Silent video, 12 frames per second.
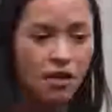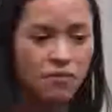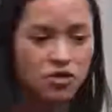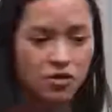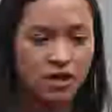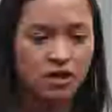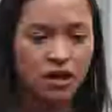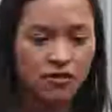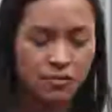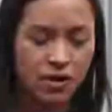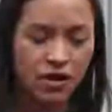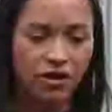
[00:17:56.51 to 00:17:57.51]
between uh,
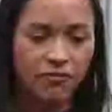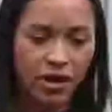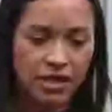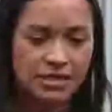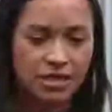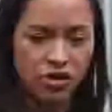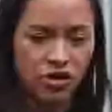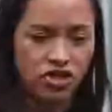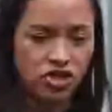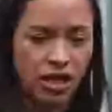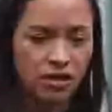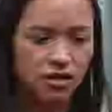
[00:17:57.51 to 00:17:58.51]
the period of pregnancy and early
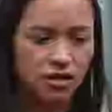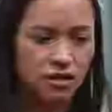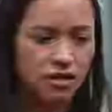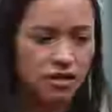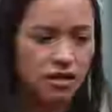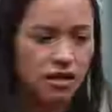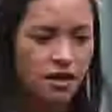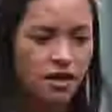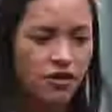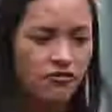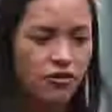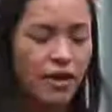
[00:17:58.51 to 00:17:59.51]
childhood,
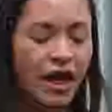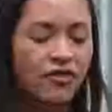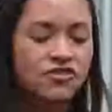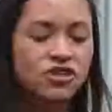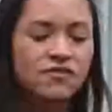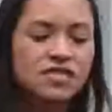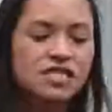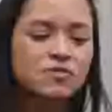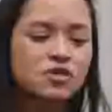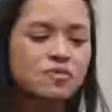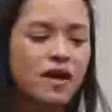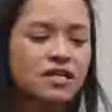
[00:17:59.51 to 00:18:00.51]
from a health services
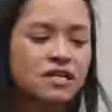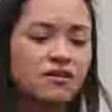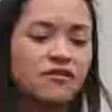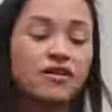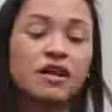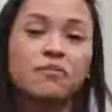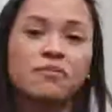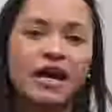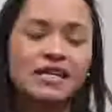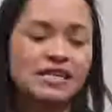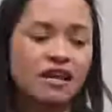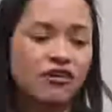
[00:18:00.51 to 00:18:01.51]
perspective, it
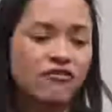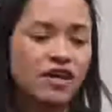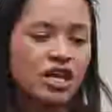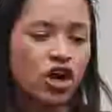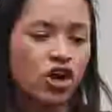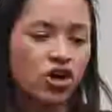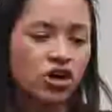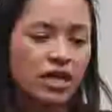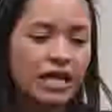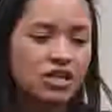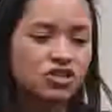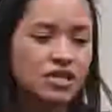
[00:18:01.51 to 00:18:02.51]
implies that intervening
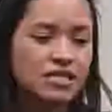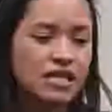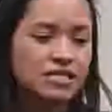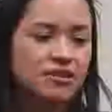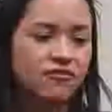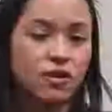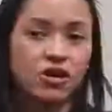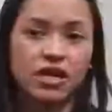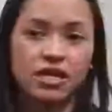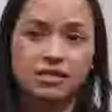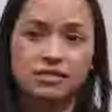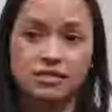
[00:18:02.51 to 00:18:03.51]
early and during sensitive
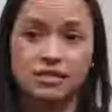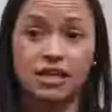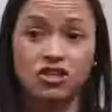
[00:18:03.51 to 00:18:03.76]
periods